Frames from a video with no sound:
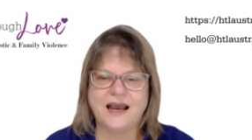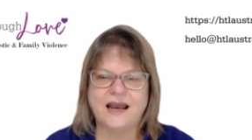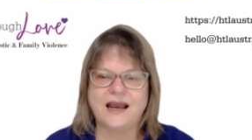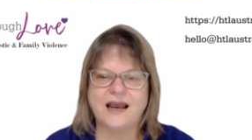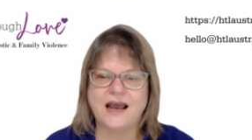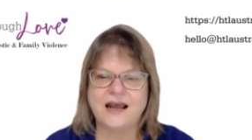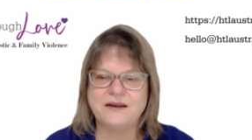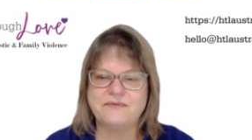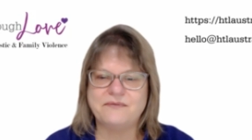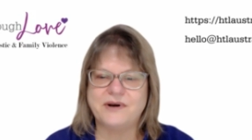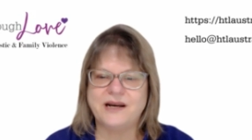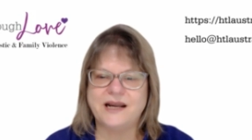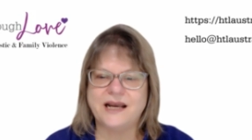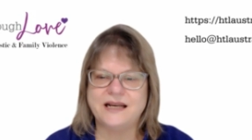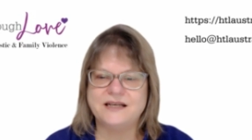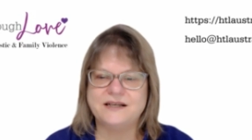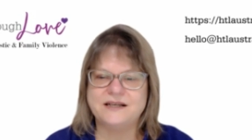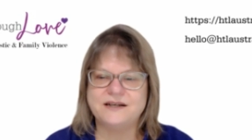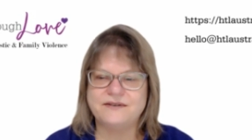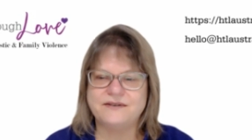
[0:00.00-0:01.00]
Yeah, and we
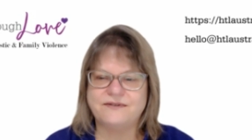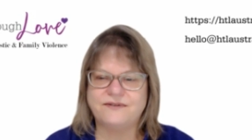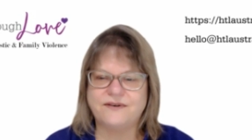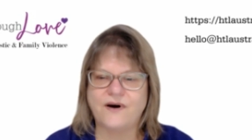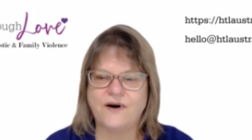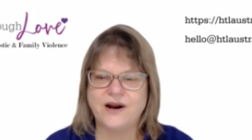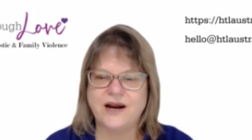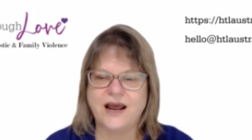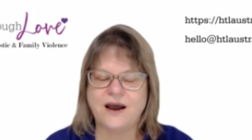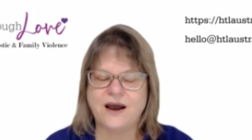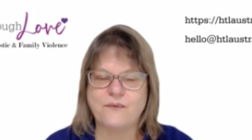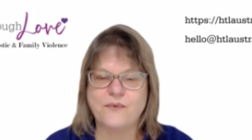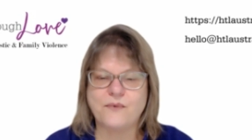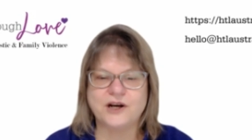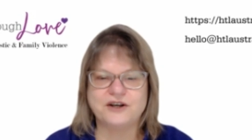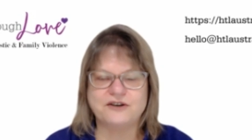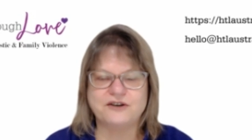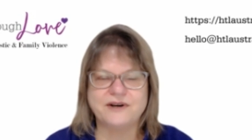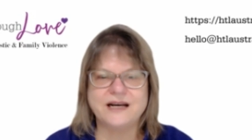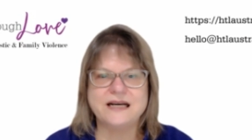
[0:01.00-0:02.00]
need to find out
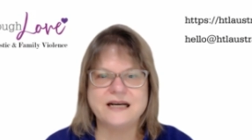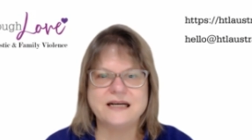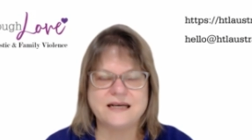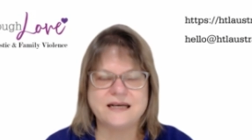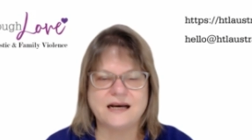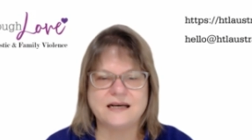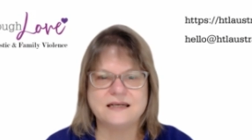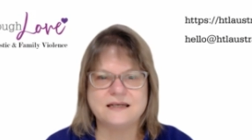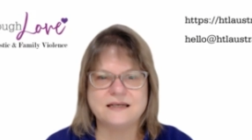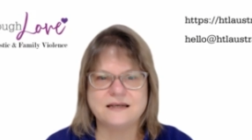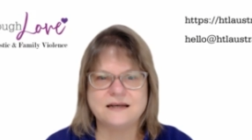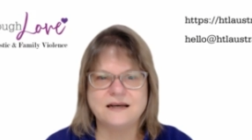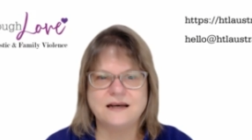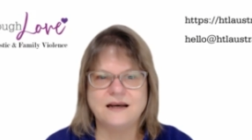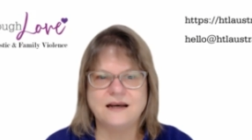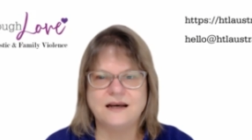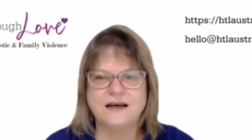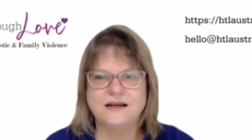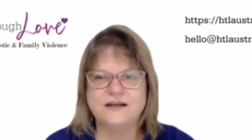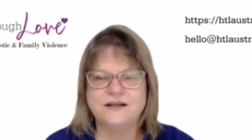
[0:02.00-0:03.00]
what triggers us
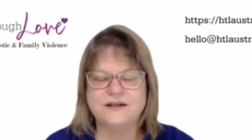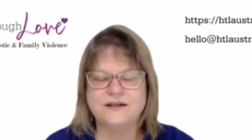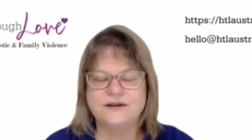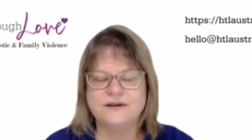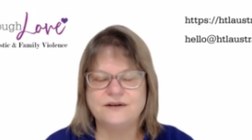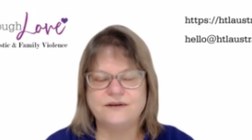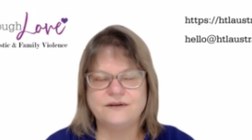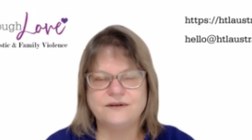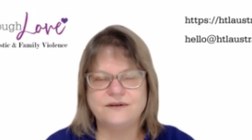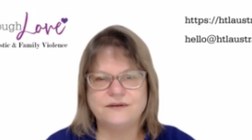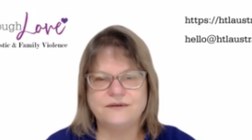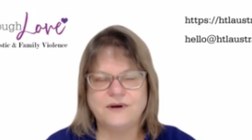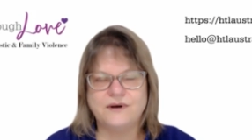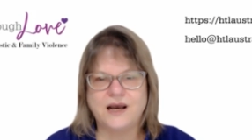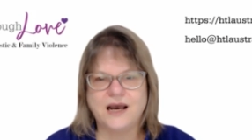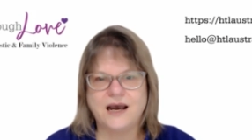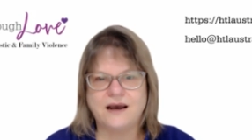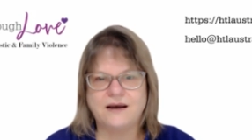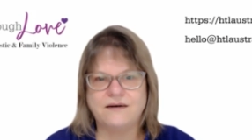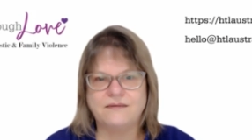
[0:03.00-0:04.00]
to
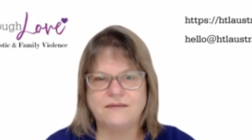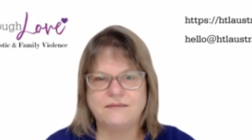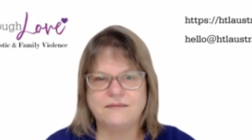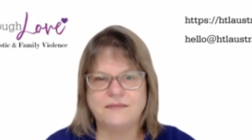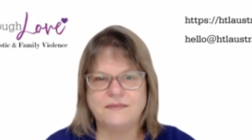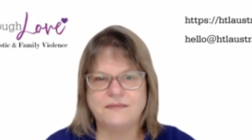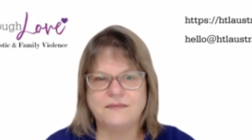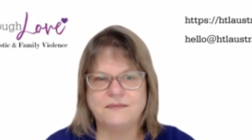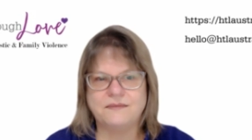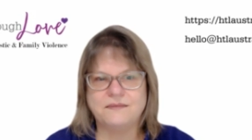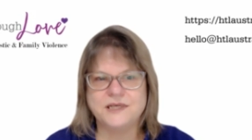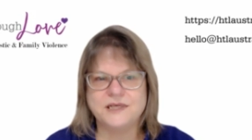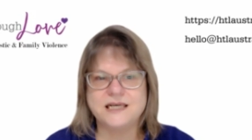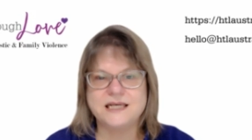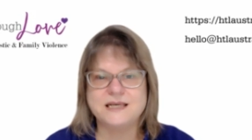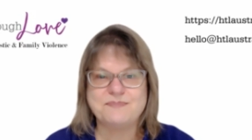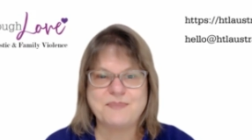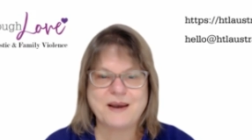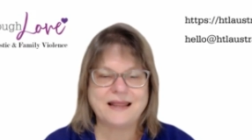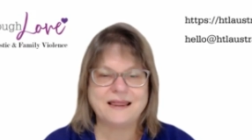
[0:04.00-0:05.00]

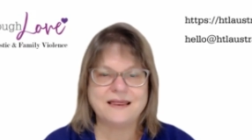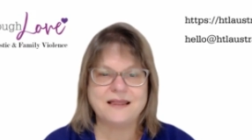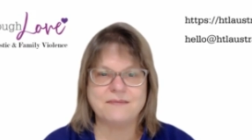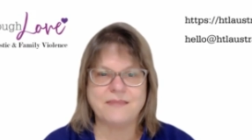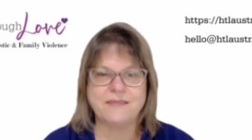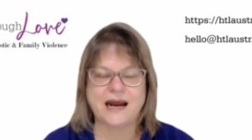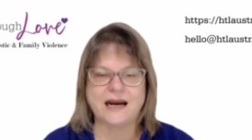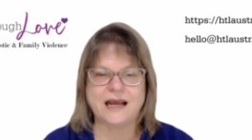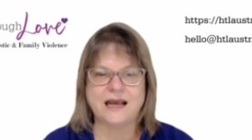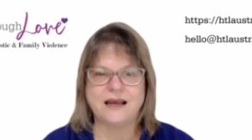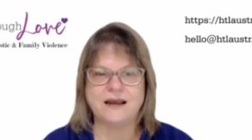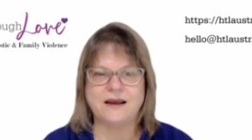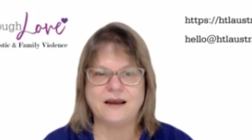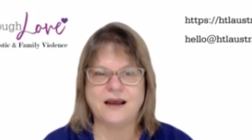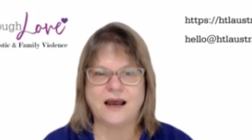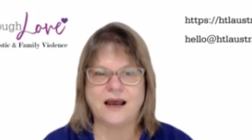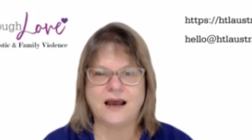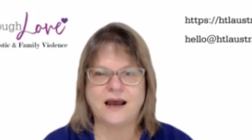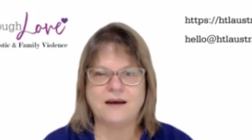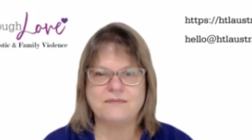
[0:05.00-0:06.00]
spend the money,
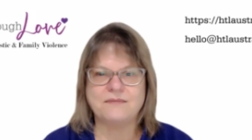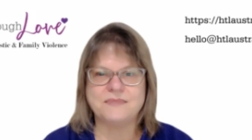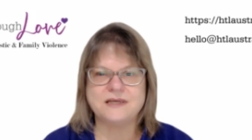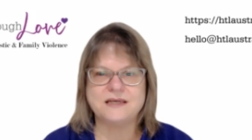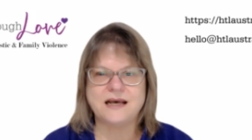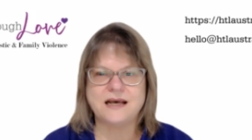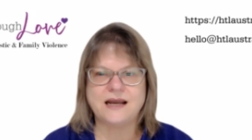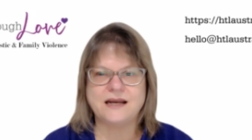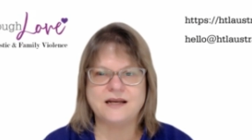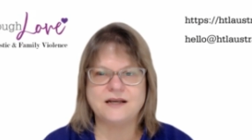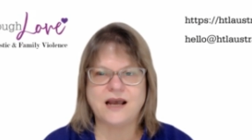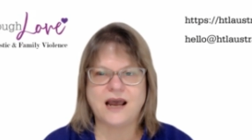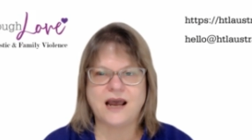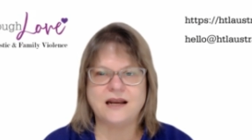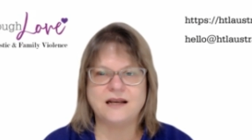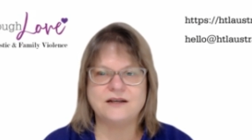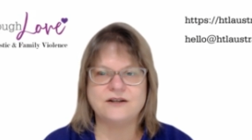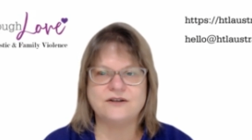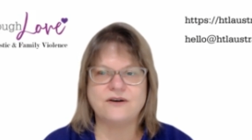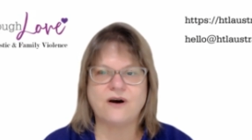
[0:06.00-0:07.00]
and
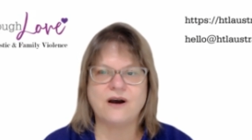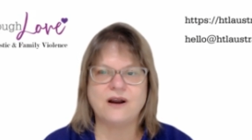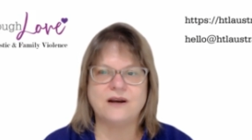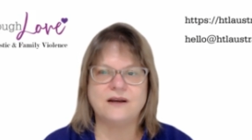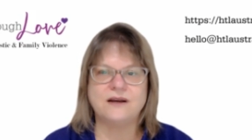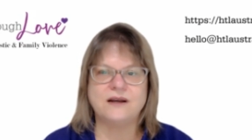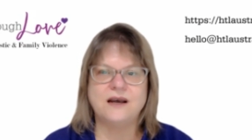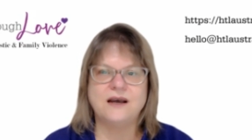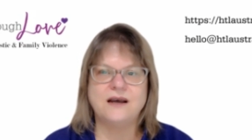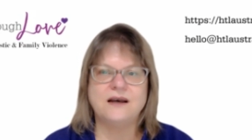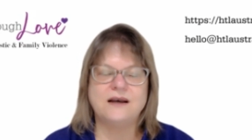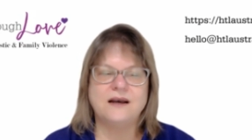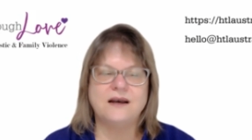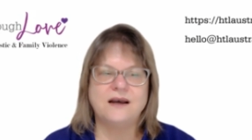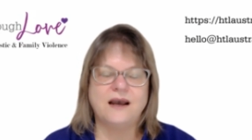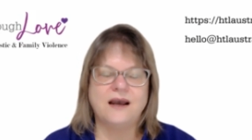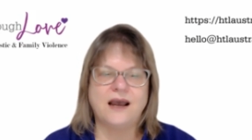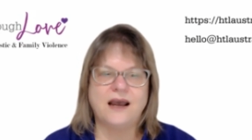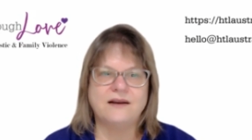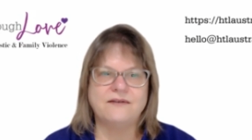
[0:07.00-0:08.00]
try and
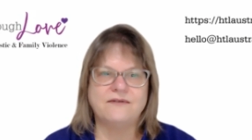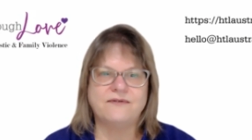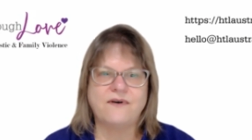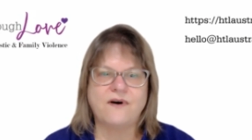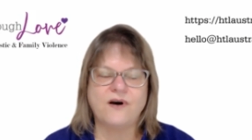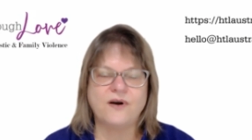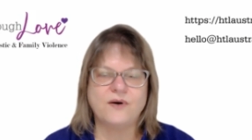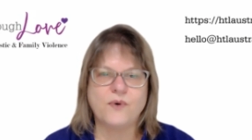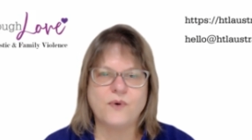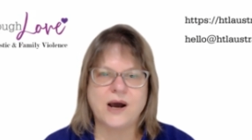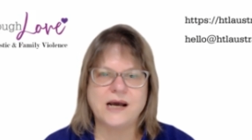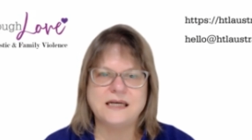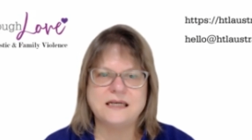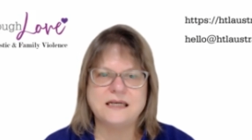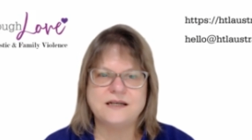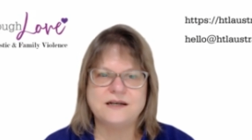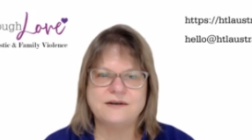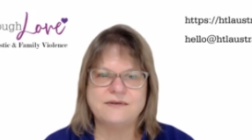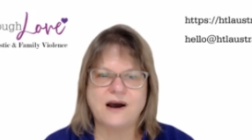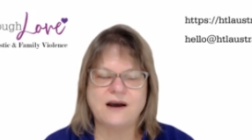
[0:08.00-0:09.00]
find
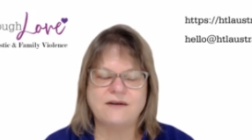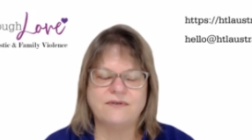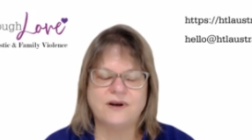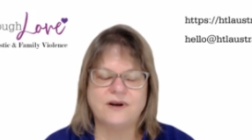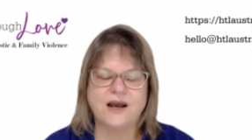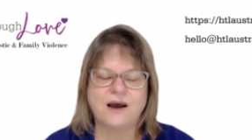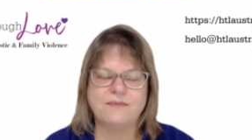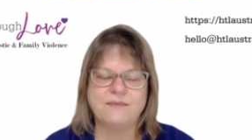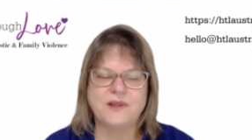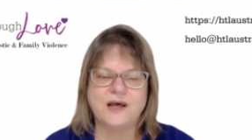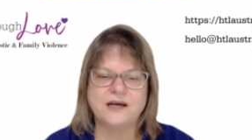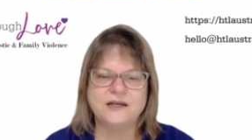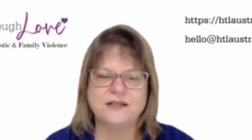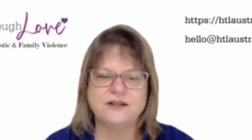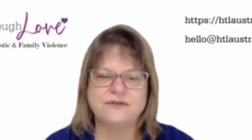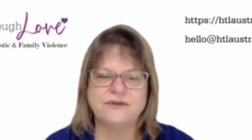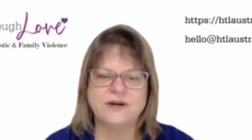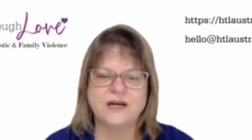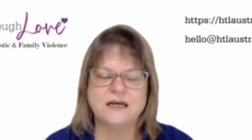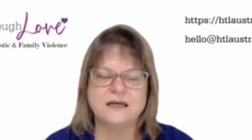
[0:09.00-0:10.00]
ways to overcome
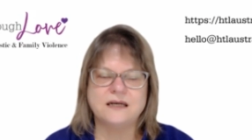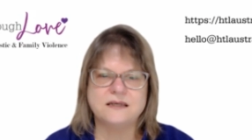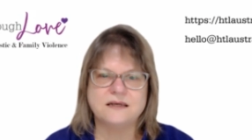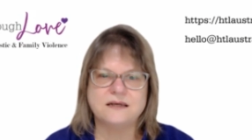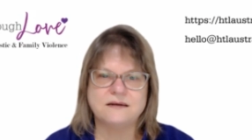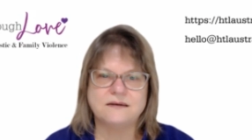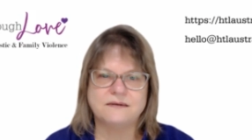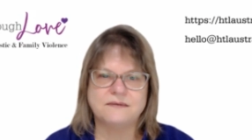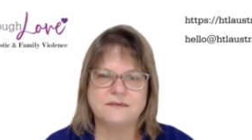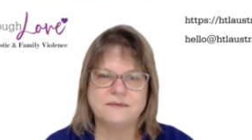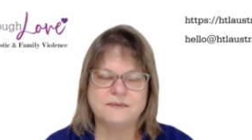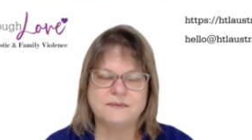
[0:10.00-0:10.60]
those triggers